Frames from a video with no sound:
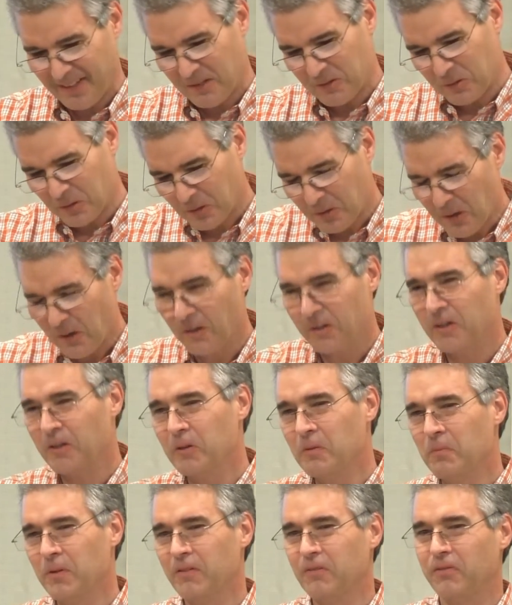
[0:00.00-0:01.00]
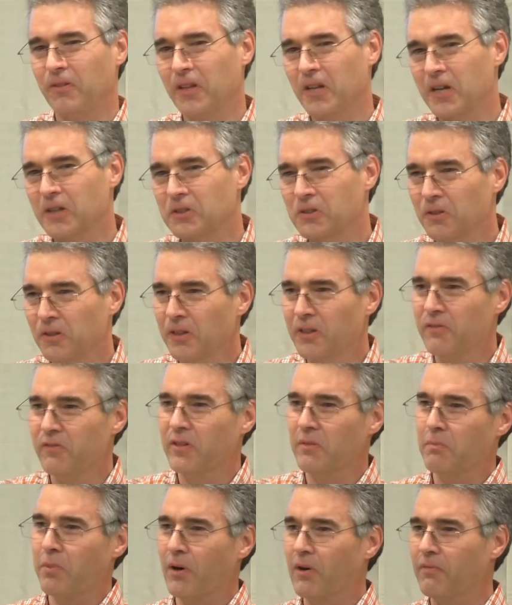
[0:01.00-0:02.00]
took on human flesh, lived
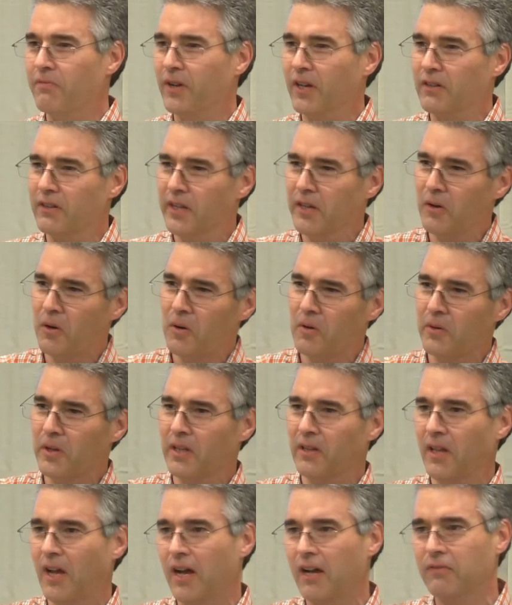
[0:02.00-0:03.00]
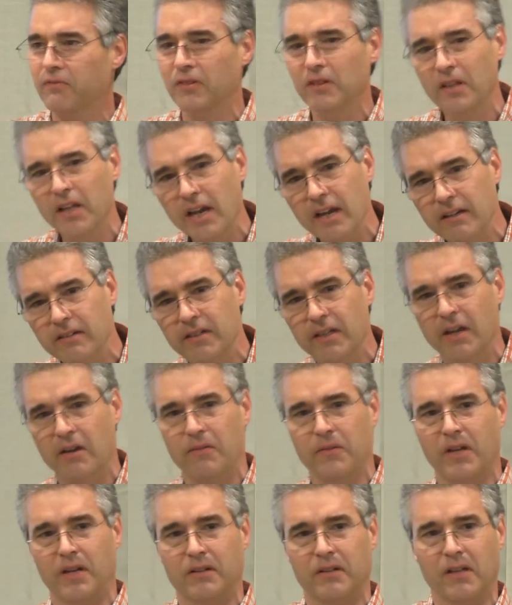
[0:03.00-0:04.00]
a perfectly holy life, laid
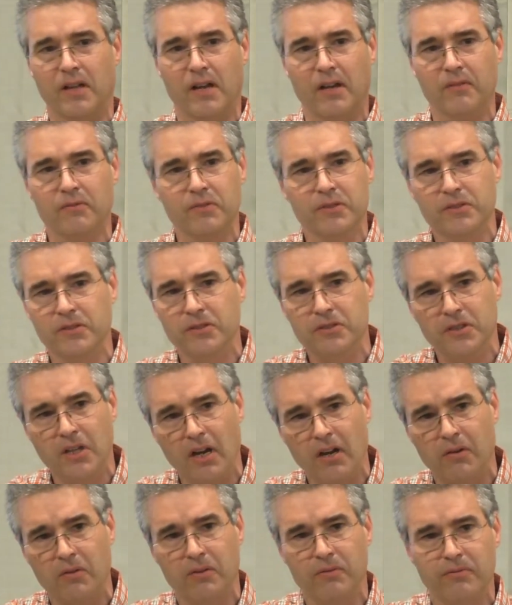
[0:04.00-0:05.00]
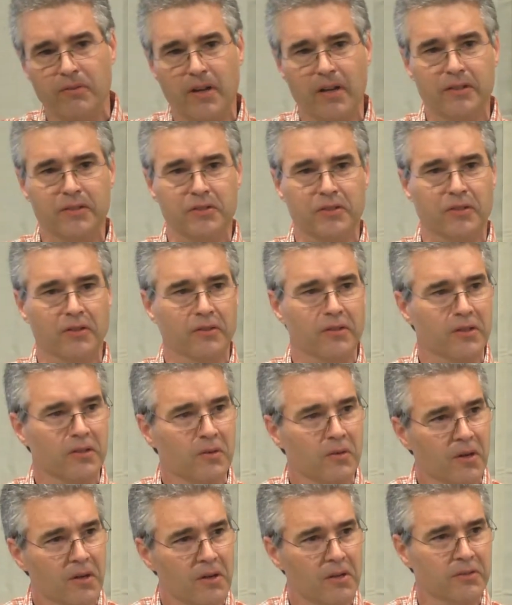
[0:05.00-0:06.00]
down that life as a sacrifice on the
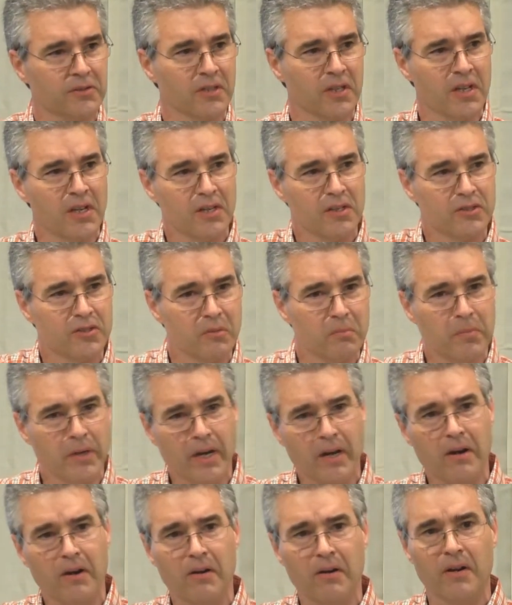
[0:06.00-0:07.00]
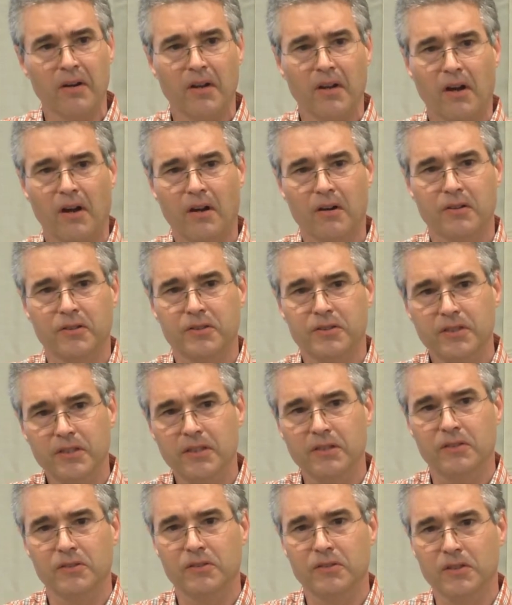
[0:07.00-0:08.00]
cross to bear our
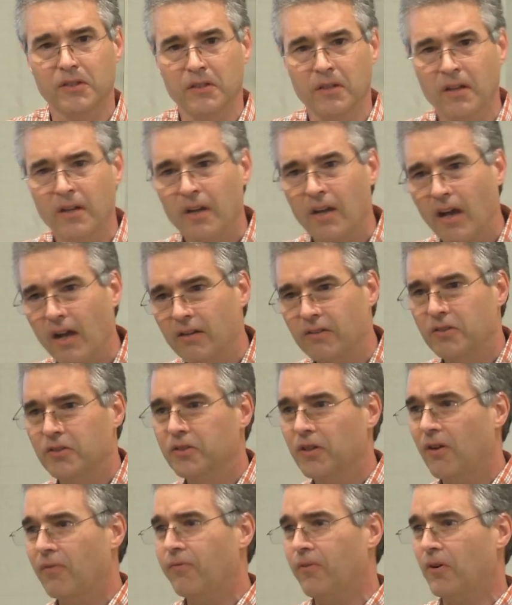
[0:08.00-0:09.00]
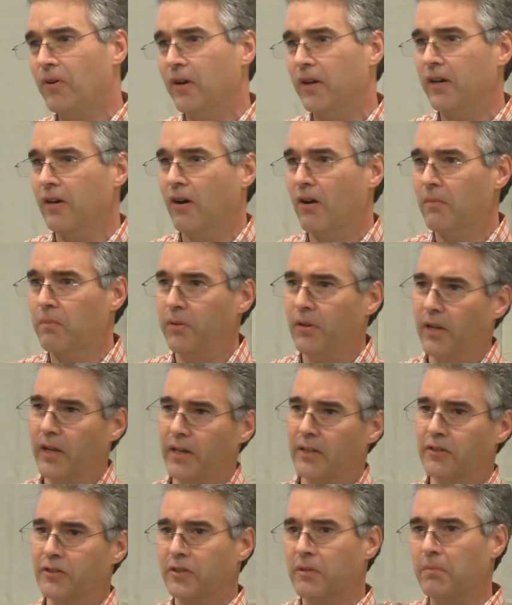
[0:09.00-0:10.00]
sins and suffer in our
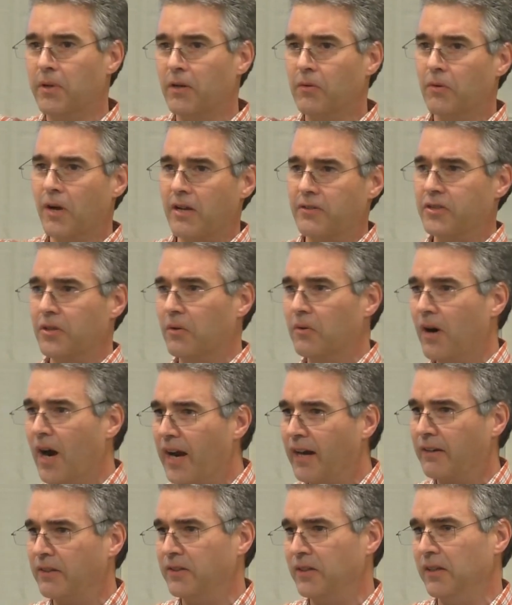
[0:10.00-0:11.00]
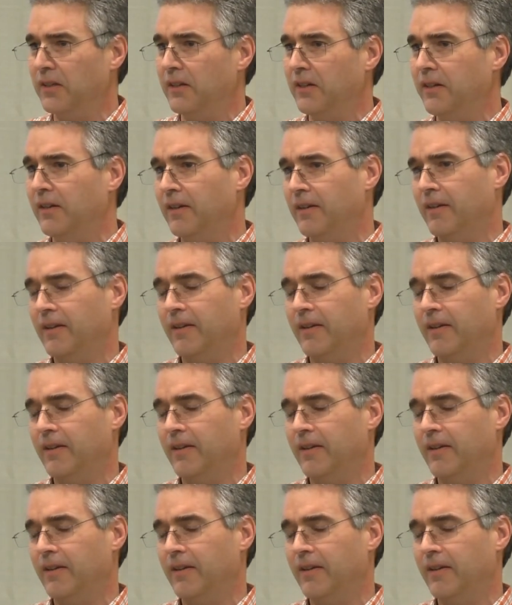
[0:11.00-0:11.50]
place, to be resurrected,